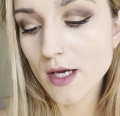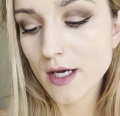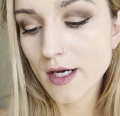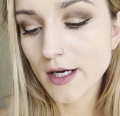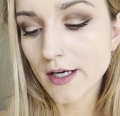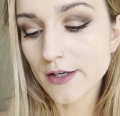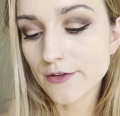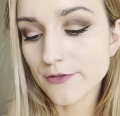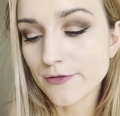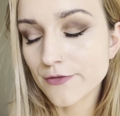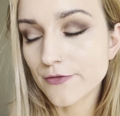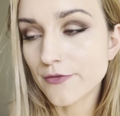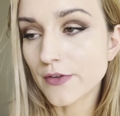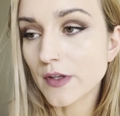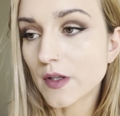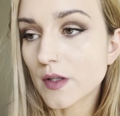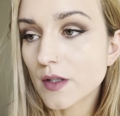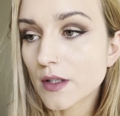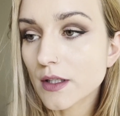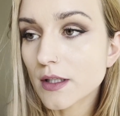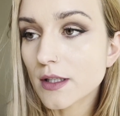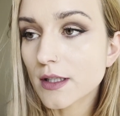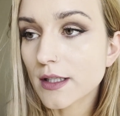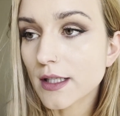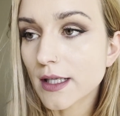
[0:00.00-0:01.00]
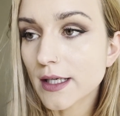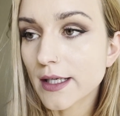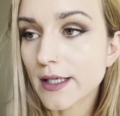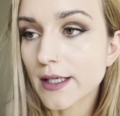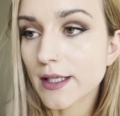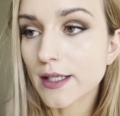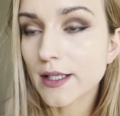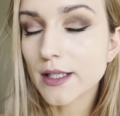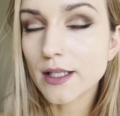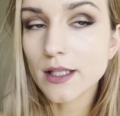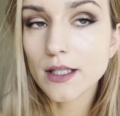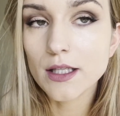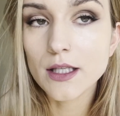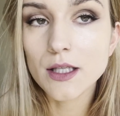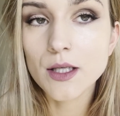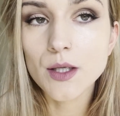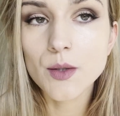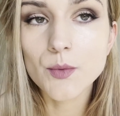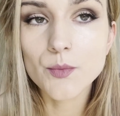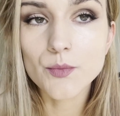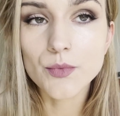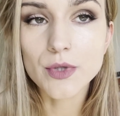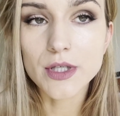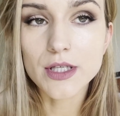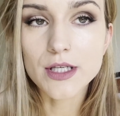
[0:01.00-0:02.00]
I feel like
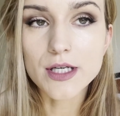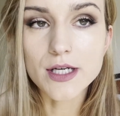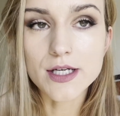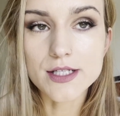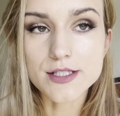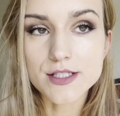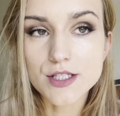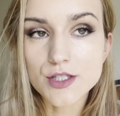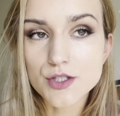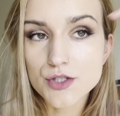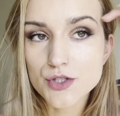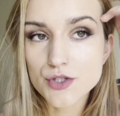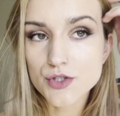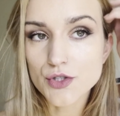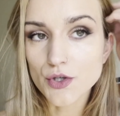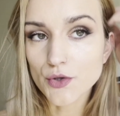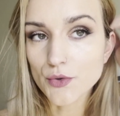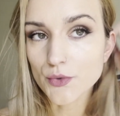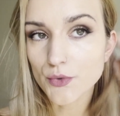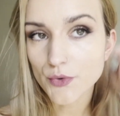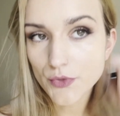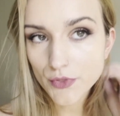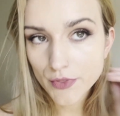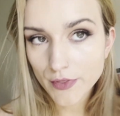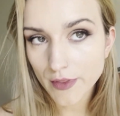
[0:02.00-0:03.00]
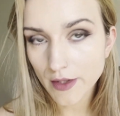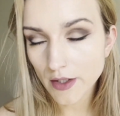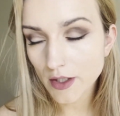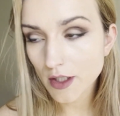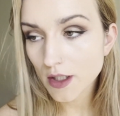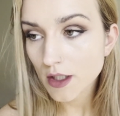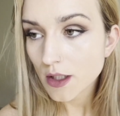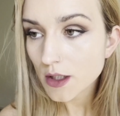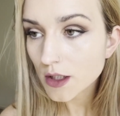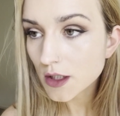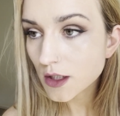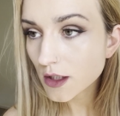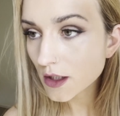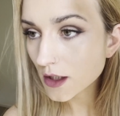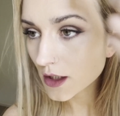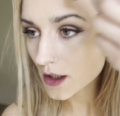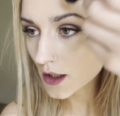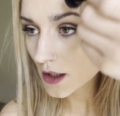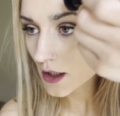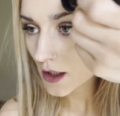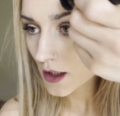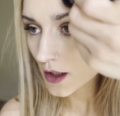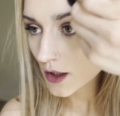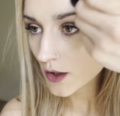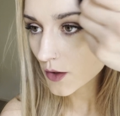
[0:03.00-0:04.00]
because it's so thick,
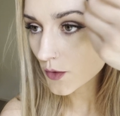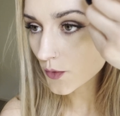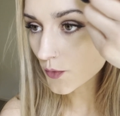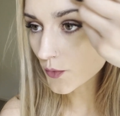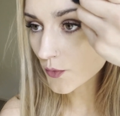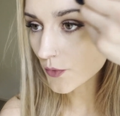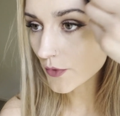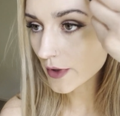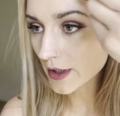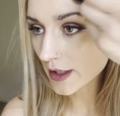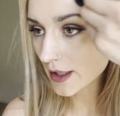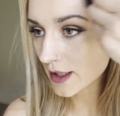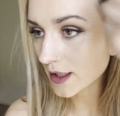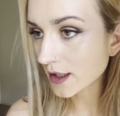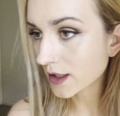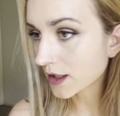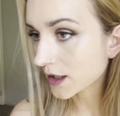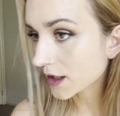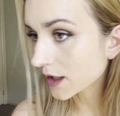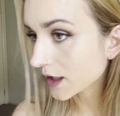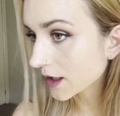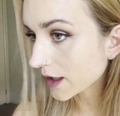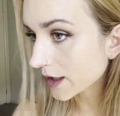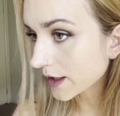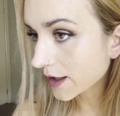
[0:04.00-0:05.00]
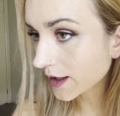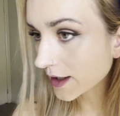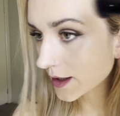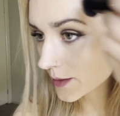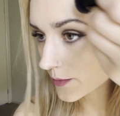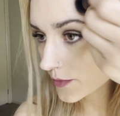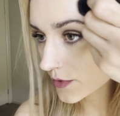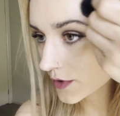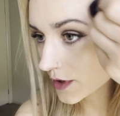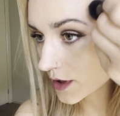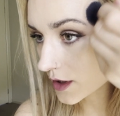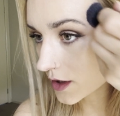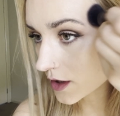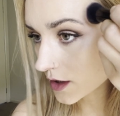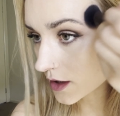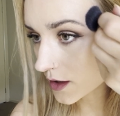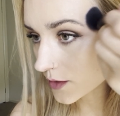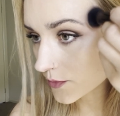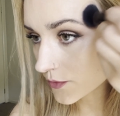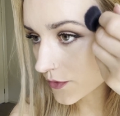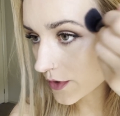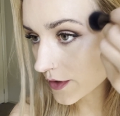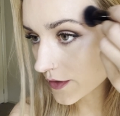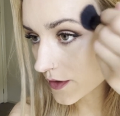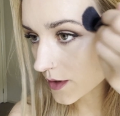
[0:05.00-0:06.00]
when I put it on
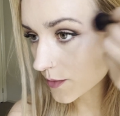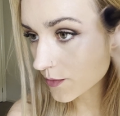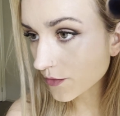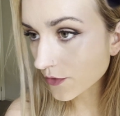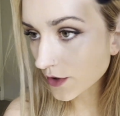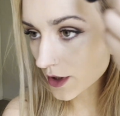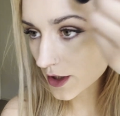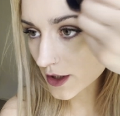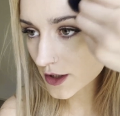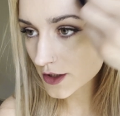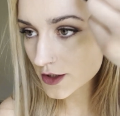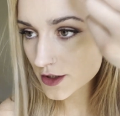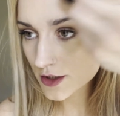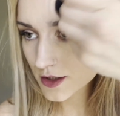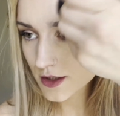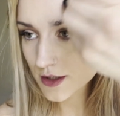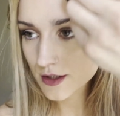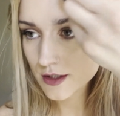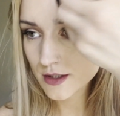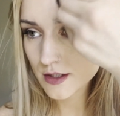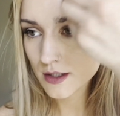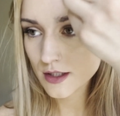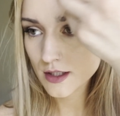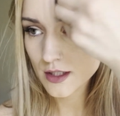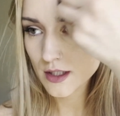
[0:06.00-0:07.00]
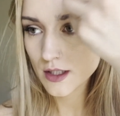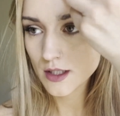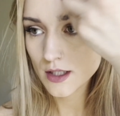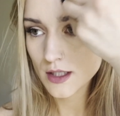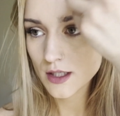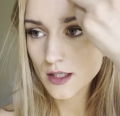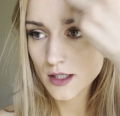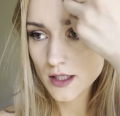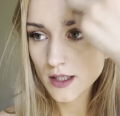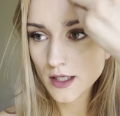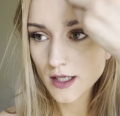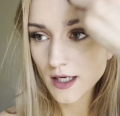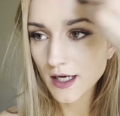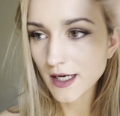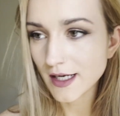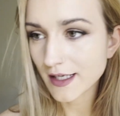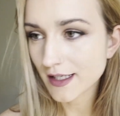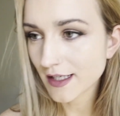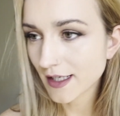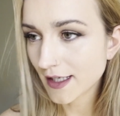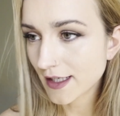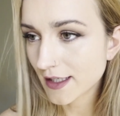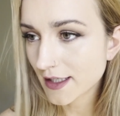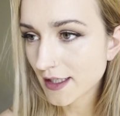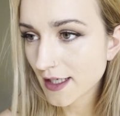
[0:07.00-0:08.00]
with a brush, I
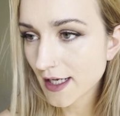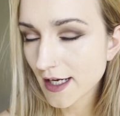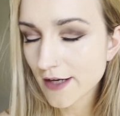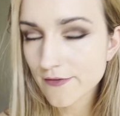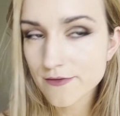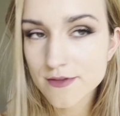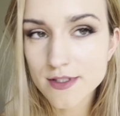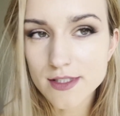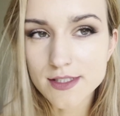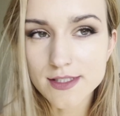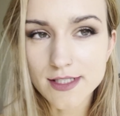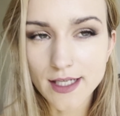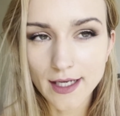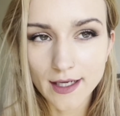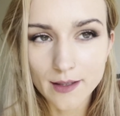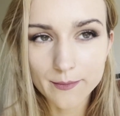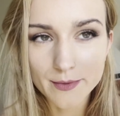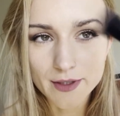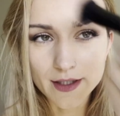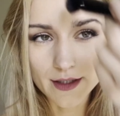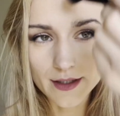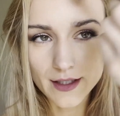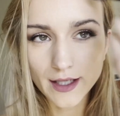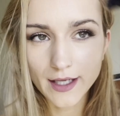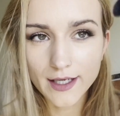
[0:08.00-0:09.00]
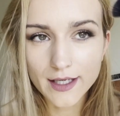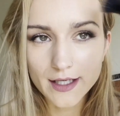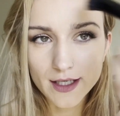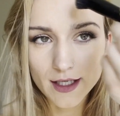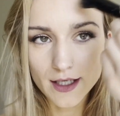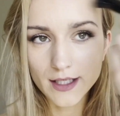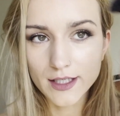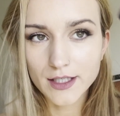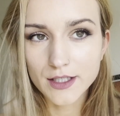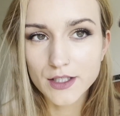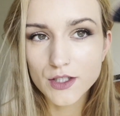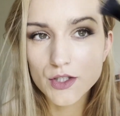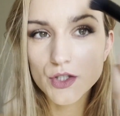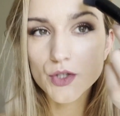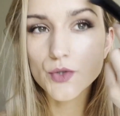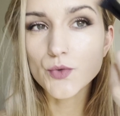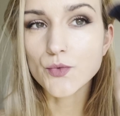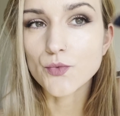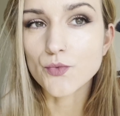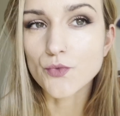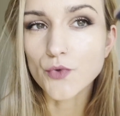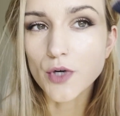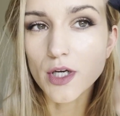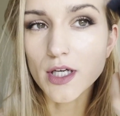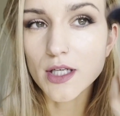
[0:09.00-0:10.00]
kind of have to dab it. Like, I can't
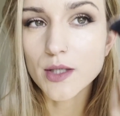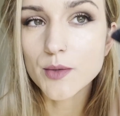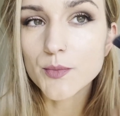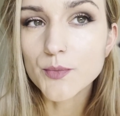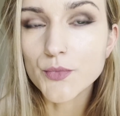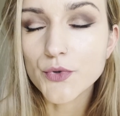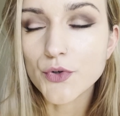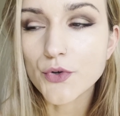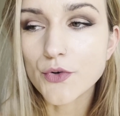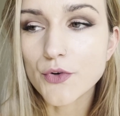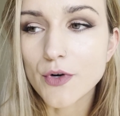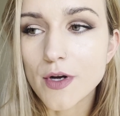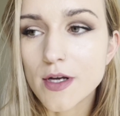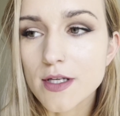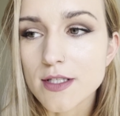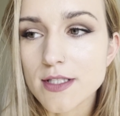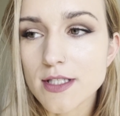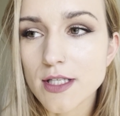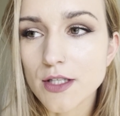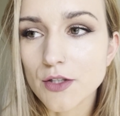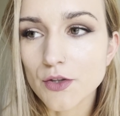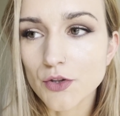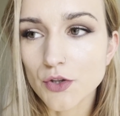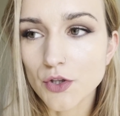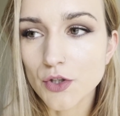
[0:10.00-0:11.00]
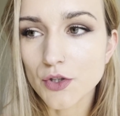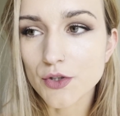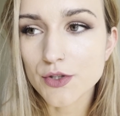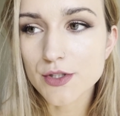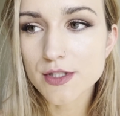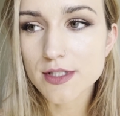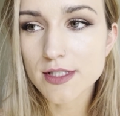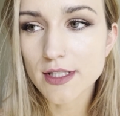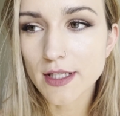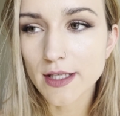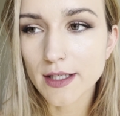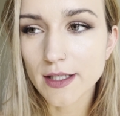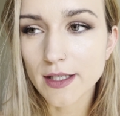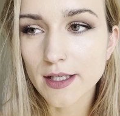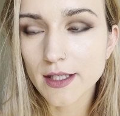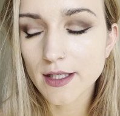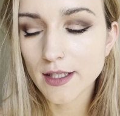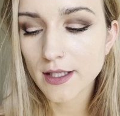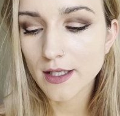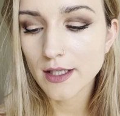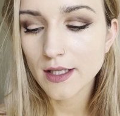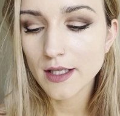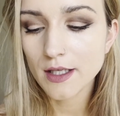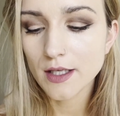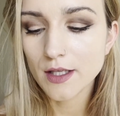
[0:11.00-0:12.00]
rub or else it looks like
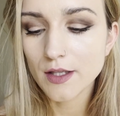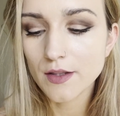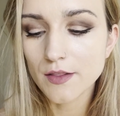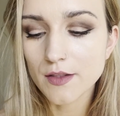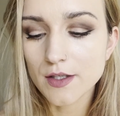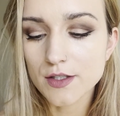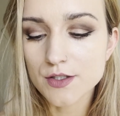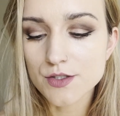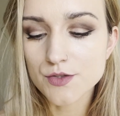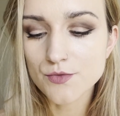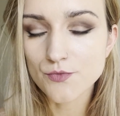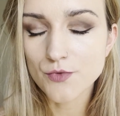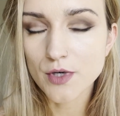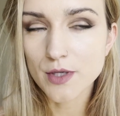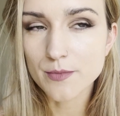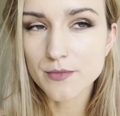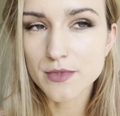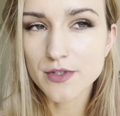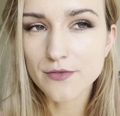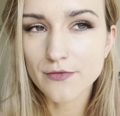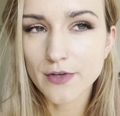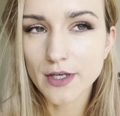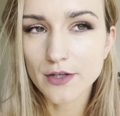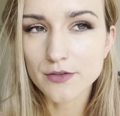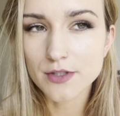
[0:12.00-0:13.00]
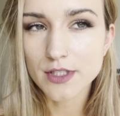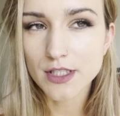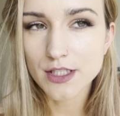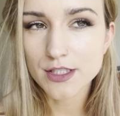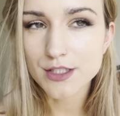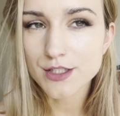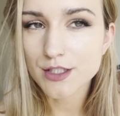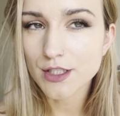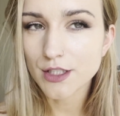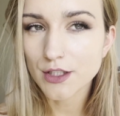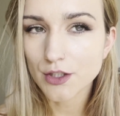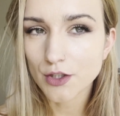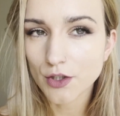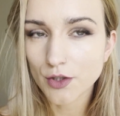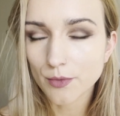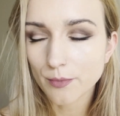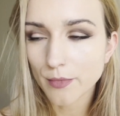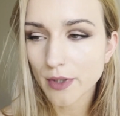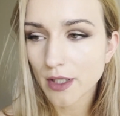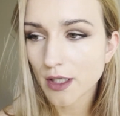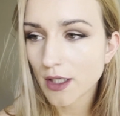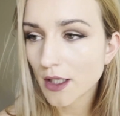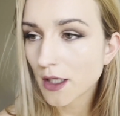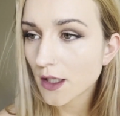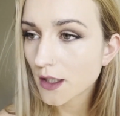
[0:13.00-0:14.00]
there's rubbed foundation on
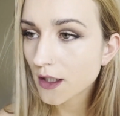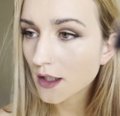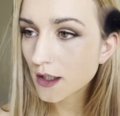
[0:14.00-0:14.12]
me.